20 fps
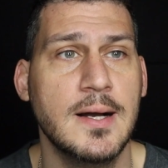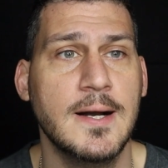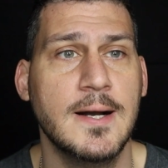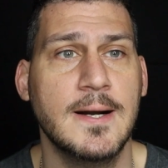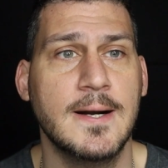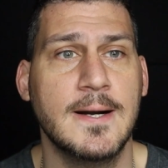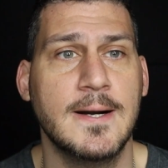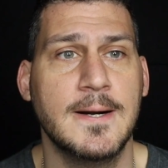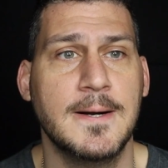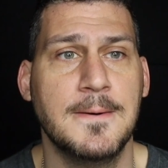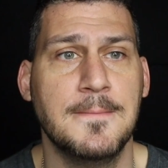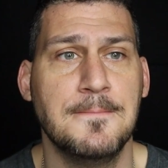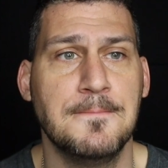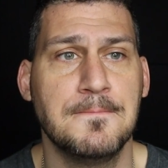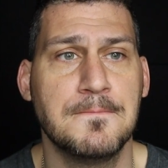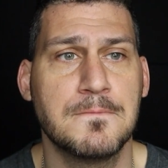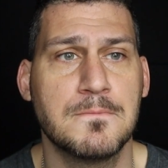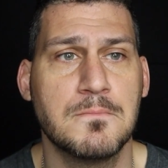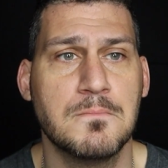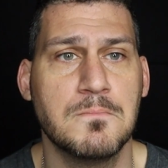
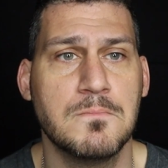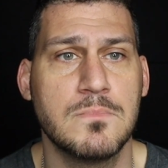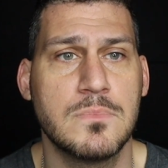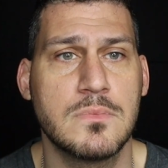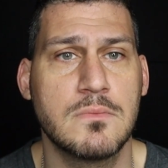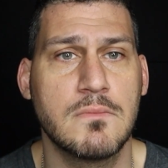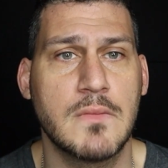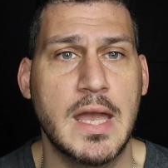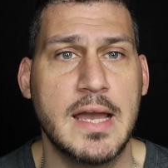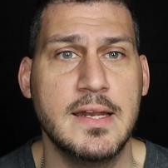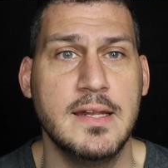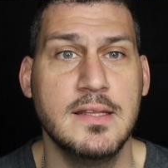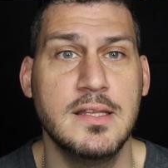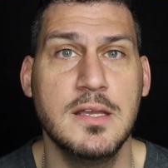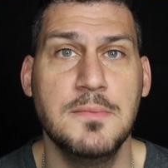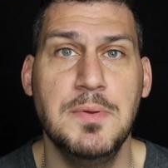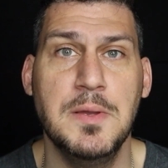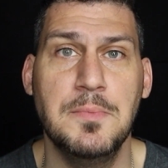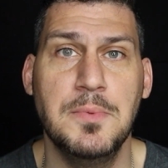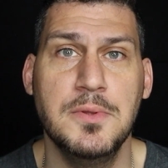And I
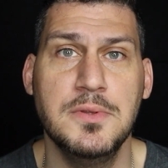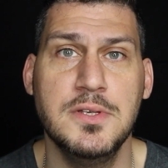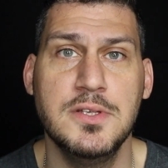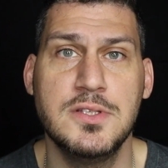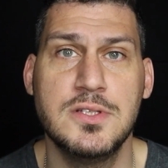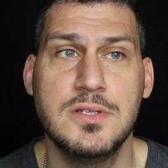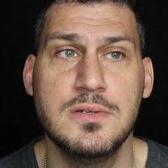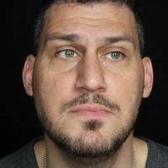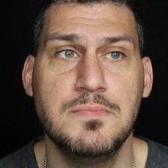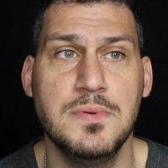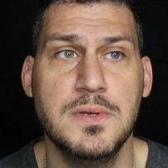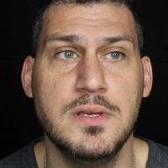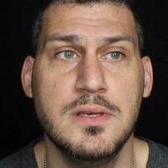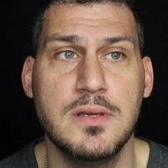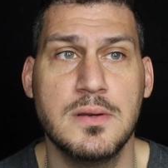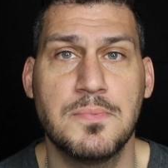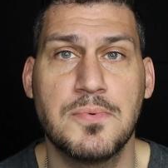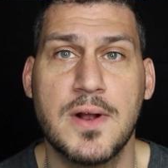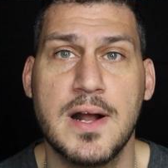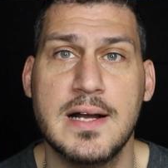think people need to
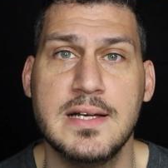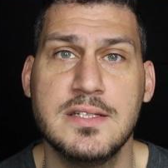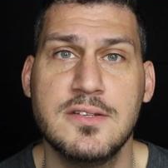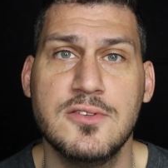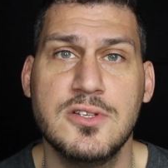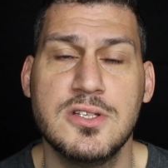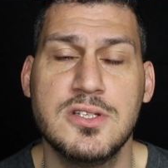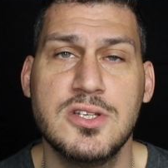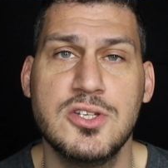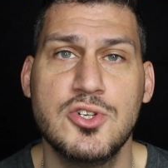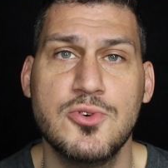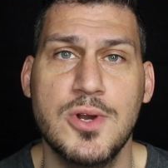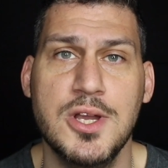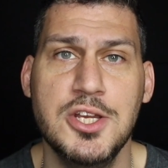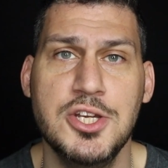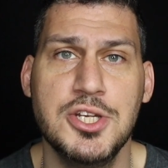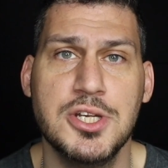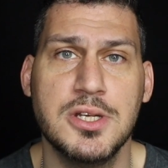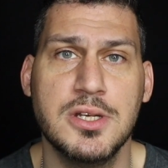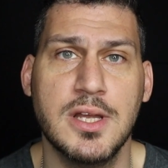be apprised of the
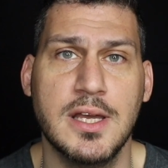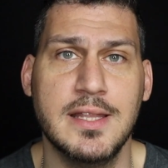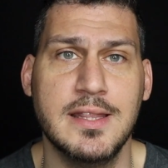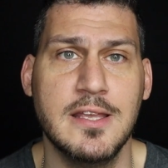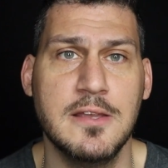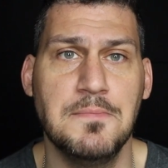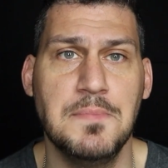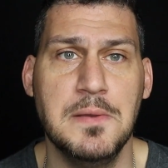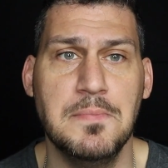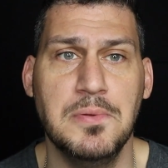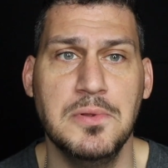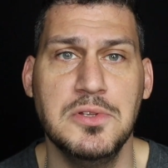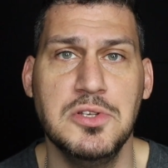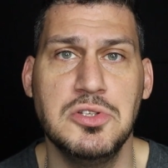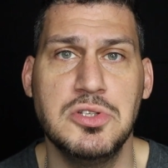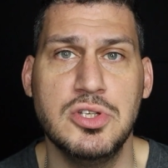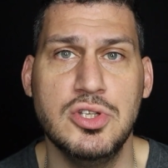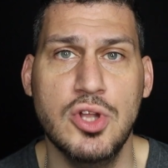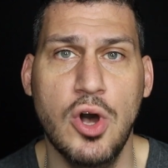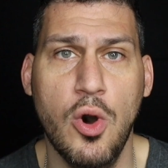situation. I think people
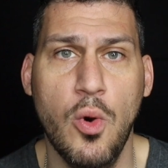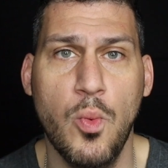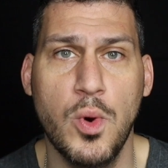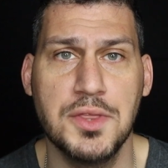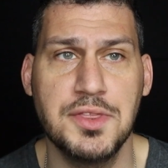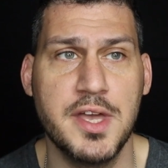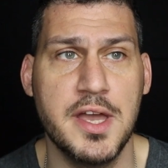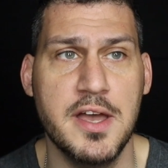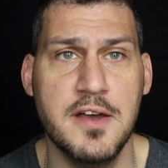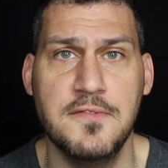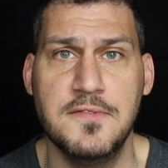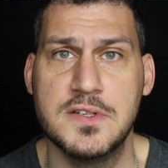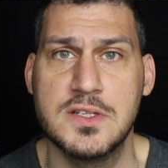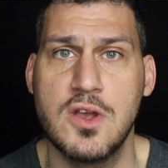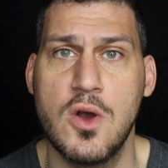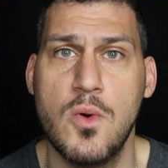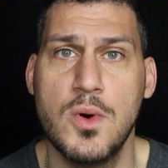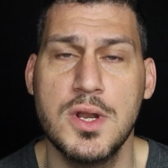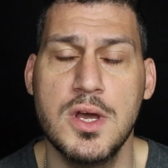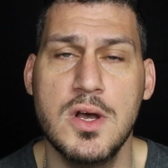need to know what the F is
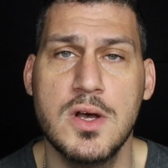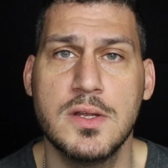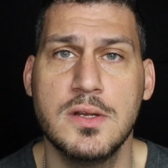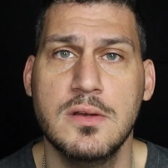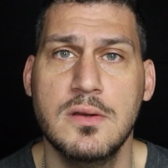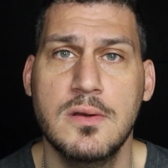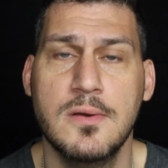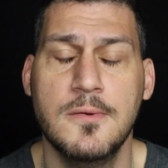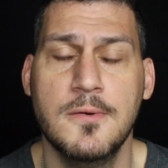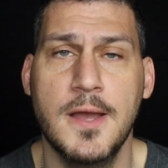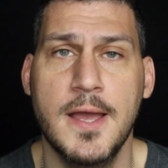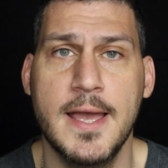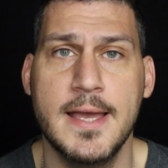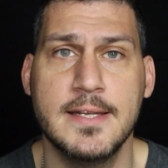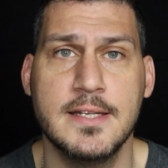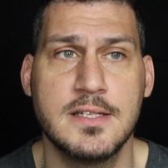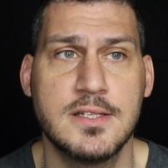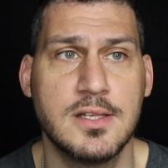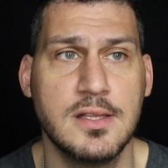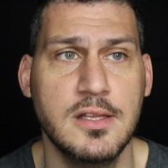going on.
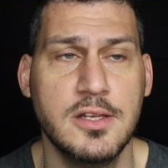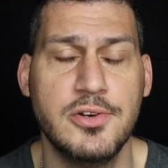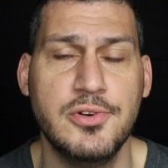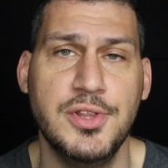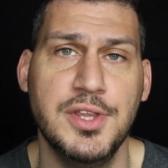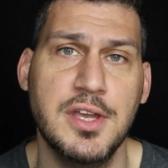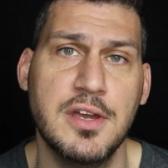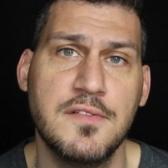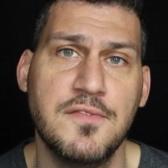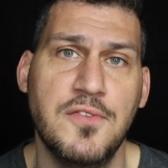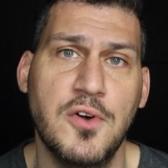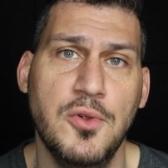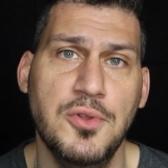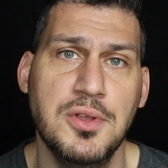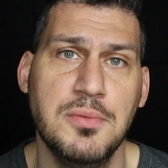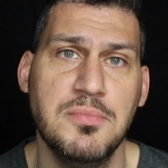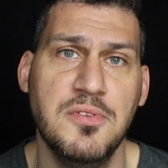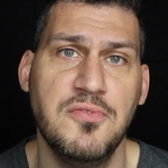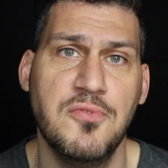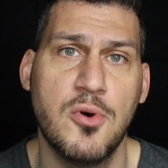And it's literally
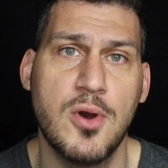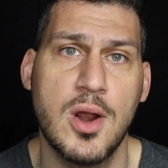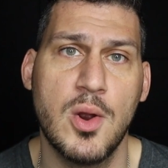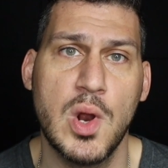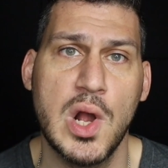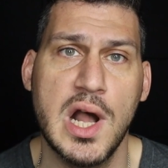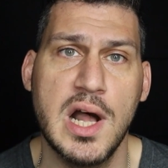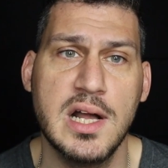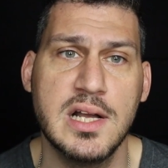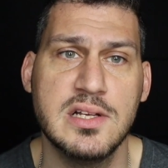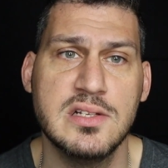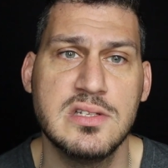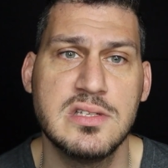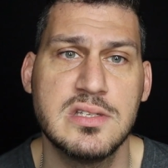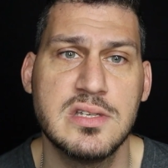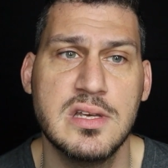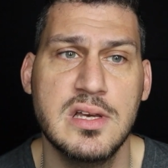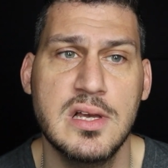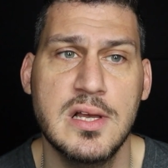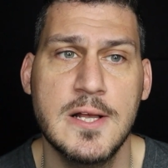unfolding before our
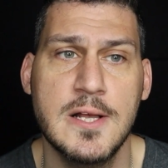eyes.